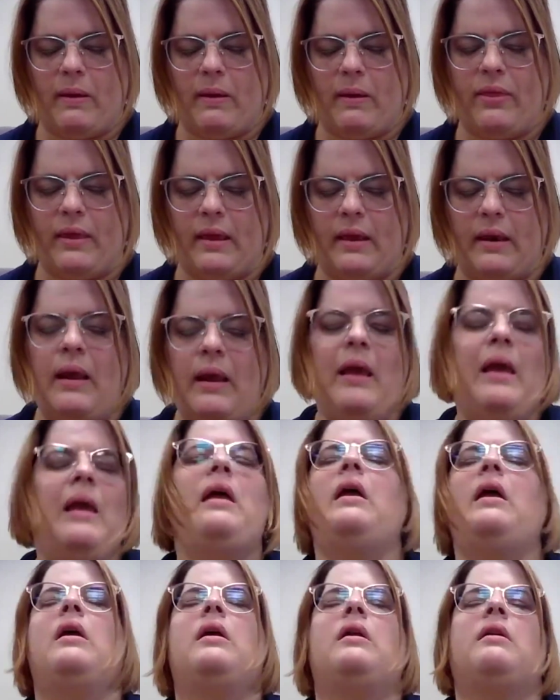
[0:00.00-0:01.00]
method
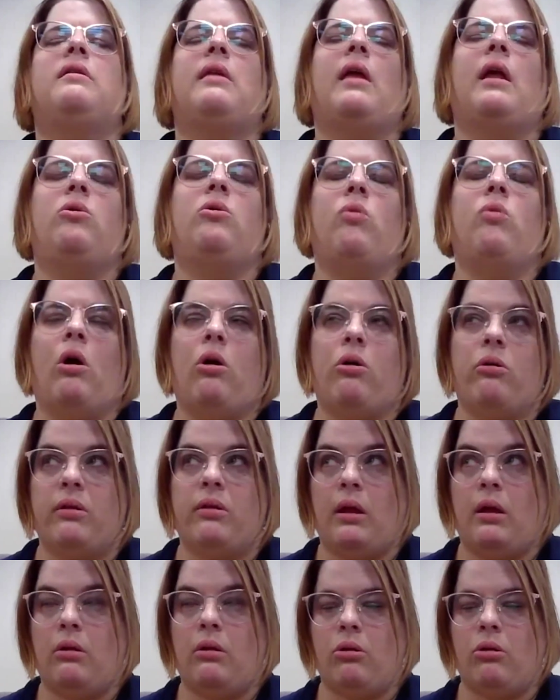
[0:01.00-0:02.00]
is that you are
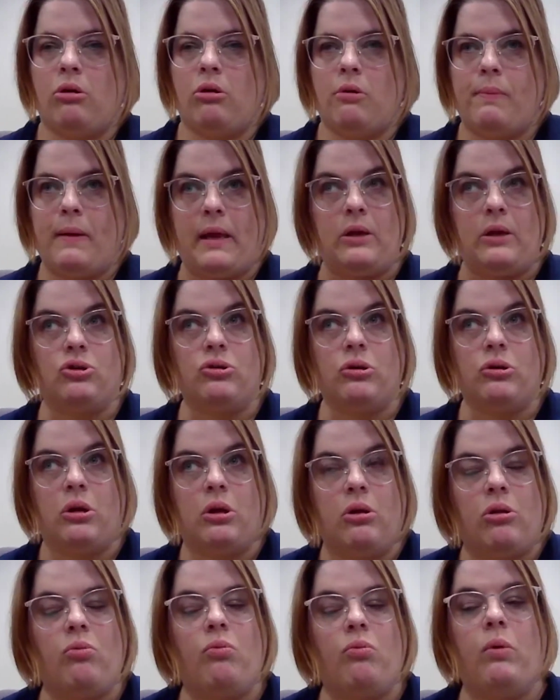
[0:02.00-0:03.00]
saying to your
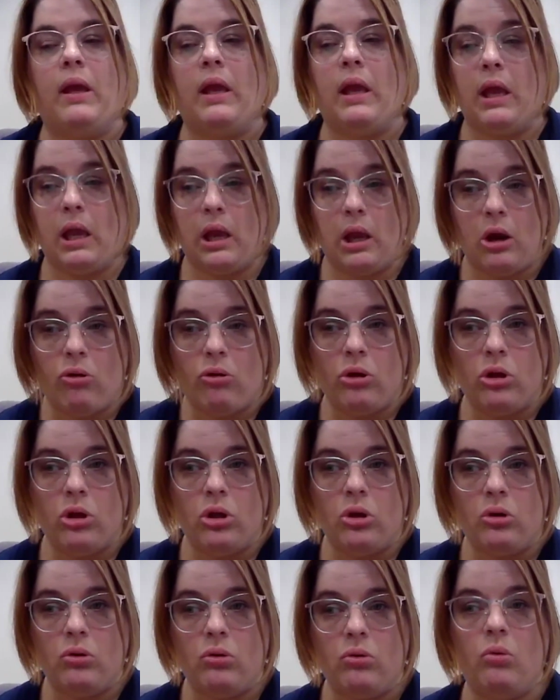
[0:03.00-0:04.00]
patrons, we hear
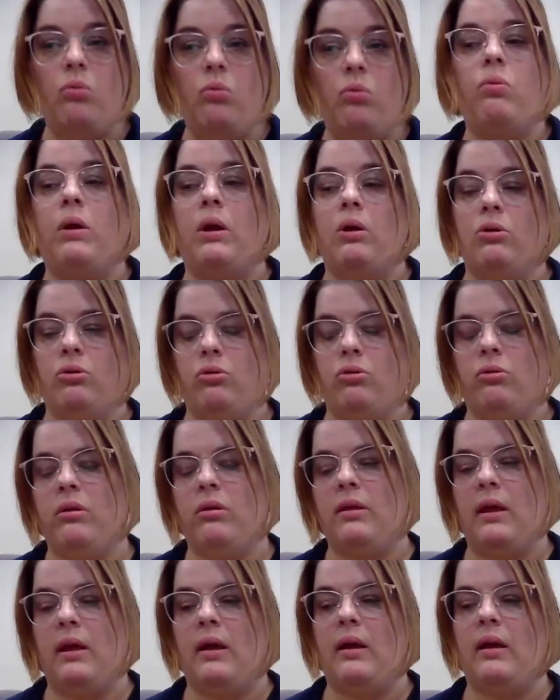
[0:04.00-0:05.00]
you, we
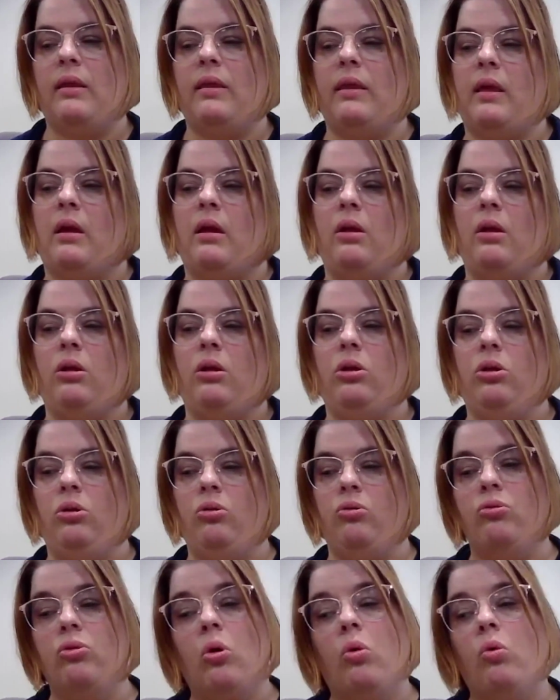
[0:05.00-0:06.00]
understand that
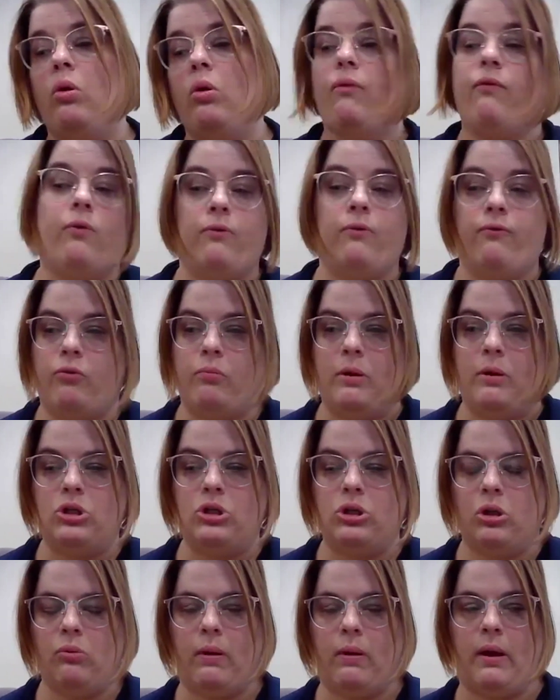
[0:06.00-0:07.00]
you don't look for
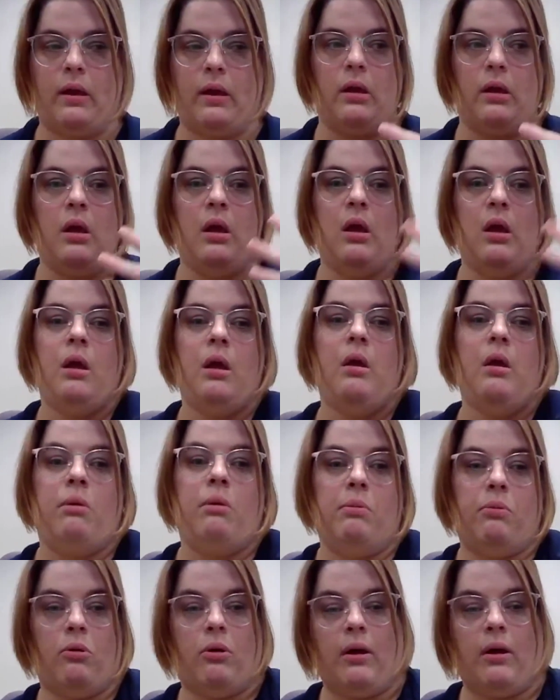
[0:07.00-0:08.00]
information the way
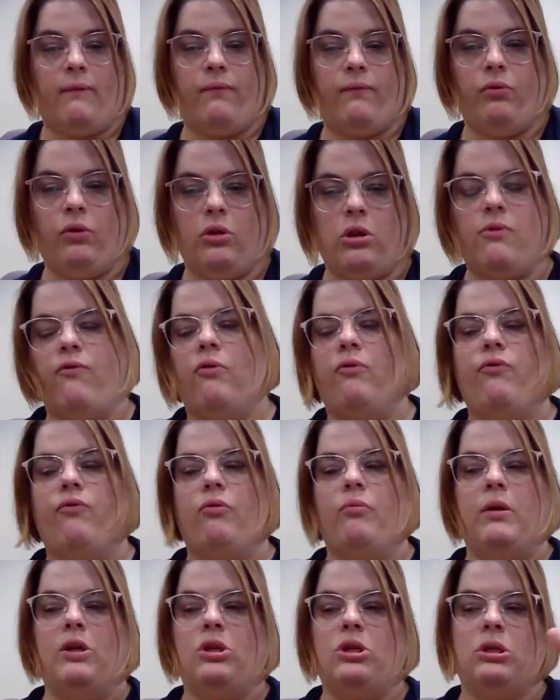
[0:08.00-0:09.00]
people have looked for
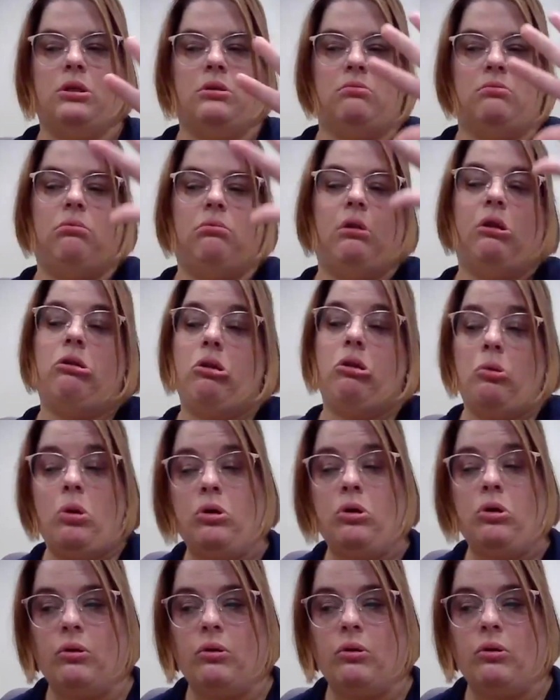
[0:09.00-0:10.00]
information like
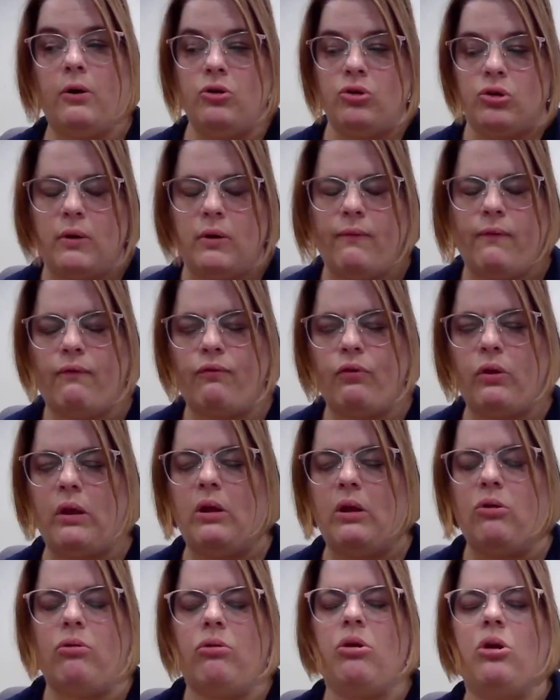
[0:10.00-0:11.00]
200, 150
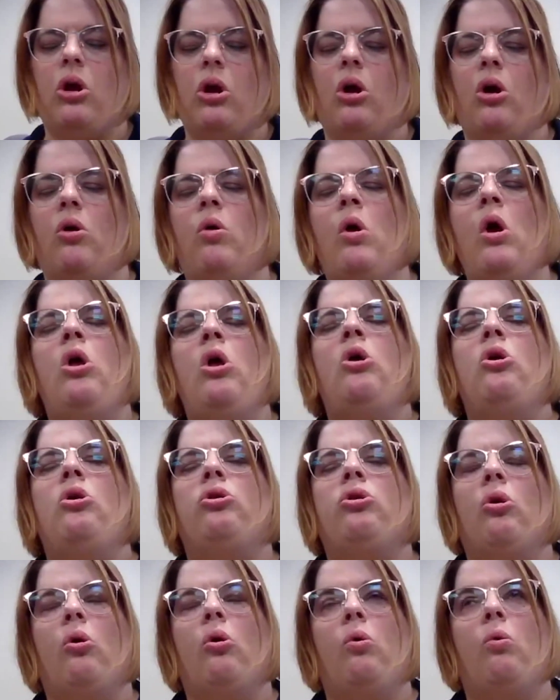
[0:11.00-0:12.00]
years ago.
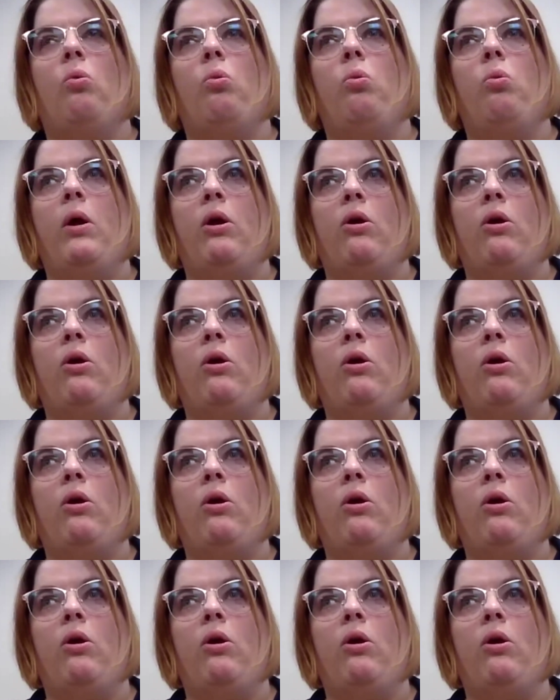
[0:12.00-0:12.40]
So